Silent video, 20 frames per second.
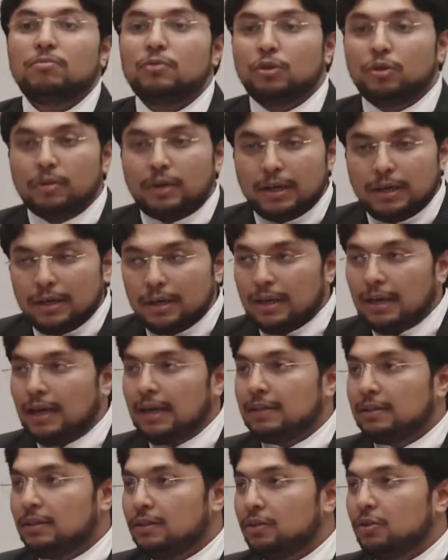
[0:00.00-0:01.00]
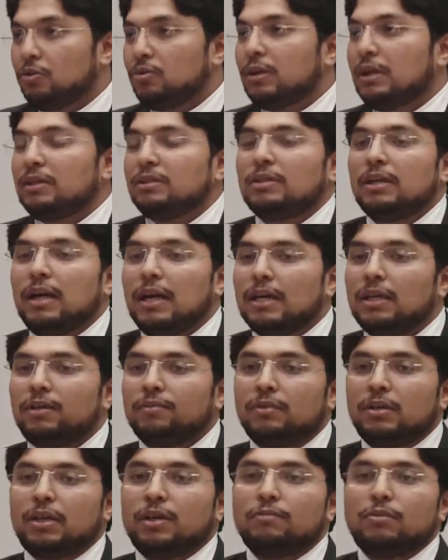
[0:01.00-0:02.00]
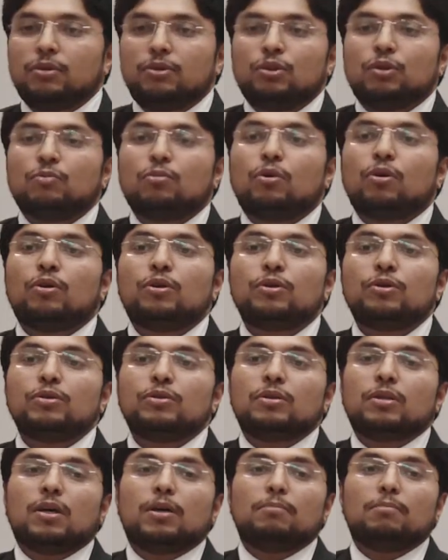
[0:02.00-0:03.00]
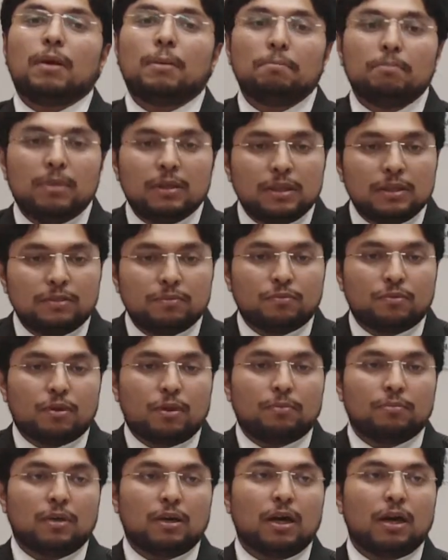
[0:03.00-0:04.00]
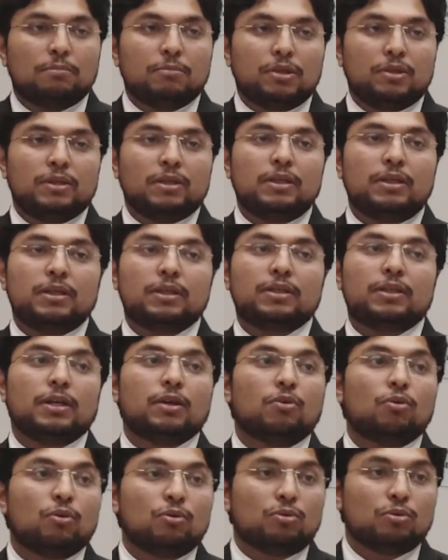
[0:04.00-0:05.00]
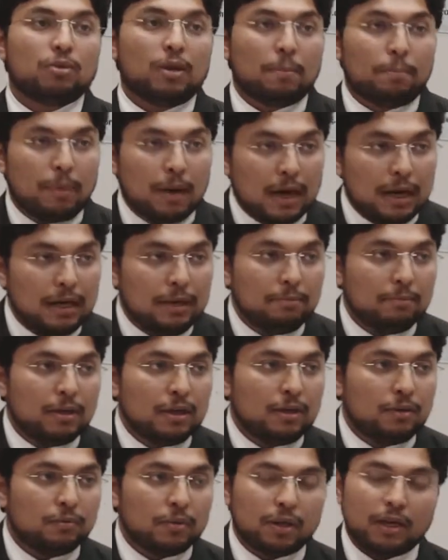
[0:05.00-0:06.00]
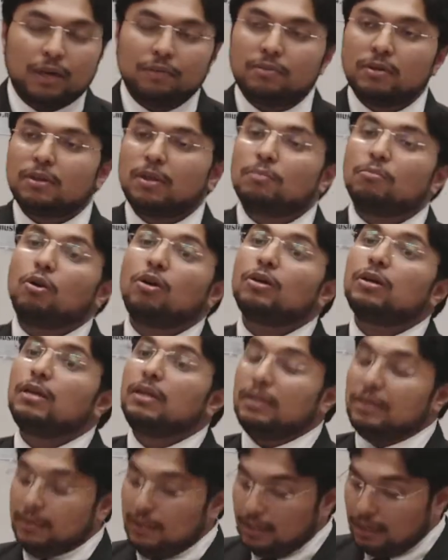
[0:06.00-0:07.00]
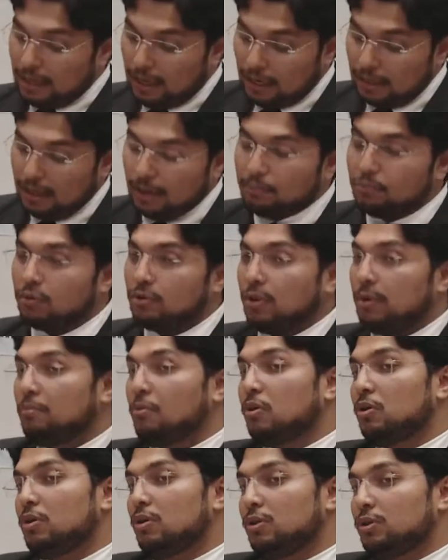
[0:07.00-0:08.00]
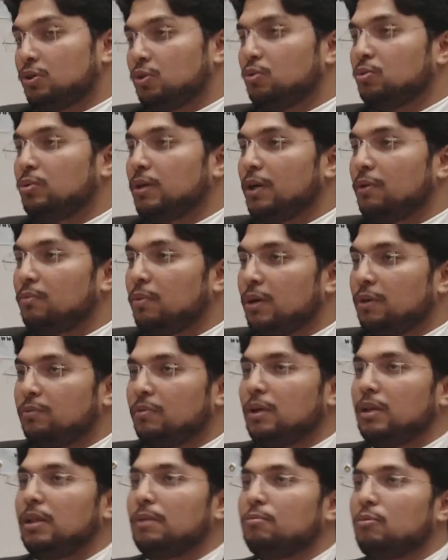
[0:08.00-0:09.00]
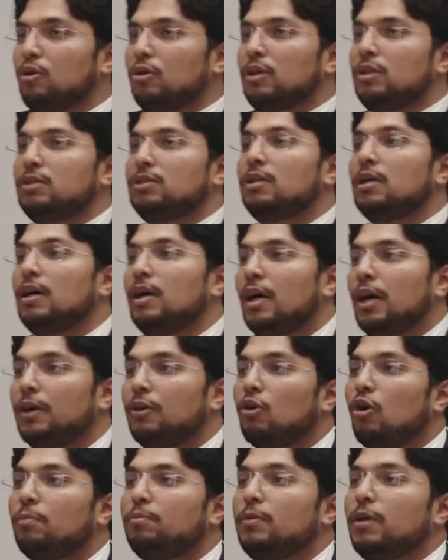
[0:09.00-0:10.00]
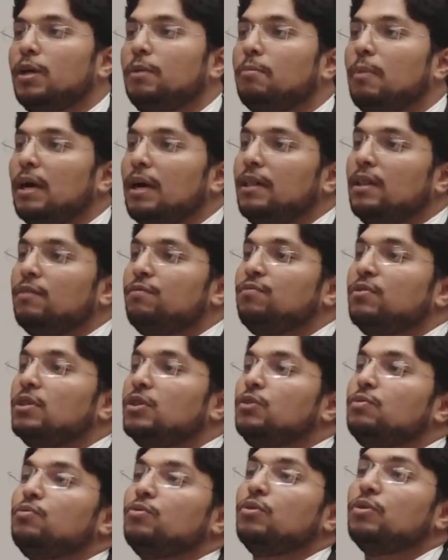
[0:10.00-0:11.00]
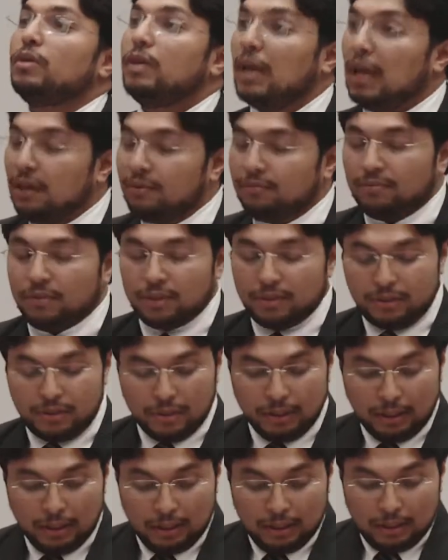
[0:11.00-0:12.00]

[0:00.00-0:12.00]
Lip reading: You can select whatever you want, the members from the community, they go to the parliament, whatever the model is there. I'll come to the models too and what were the models adopted by the first four caliphates.